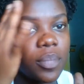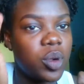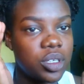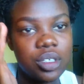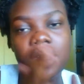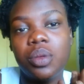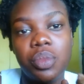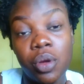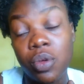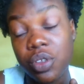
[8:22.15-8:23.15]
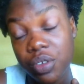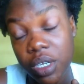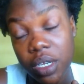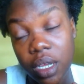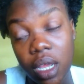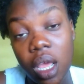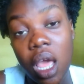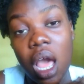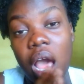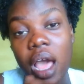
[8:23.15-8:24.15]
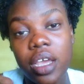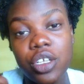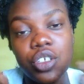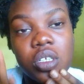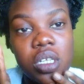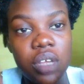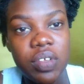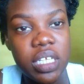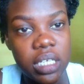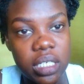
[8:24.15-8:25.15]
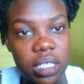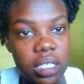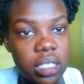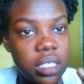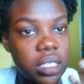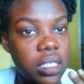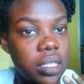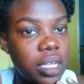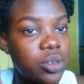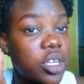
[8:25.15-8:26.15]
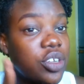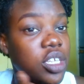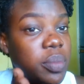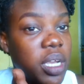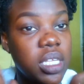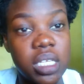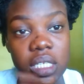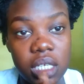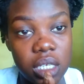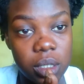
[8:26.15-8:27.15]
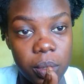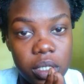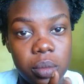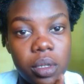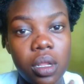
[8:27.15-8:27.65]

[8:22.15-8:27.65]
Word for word: or just the brows really i just leave it as is that's why i try to make it as neat as possible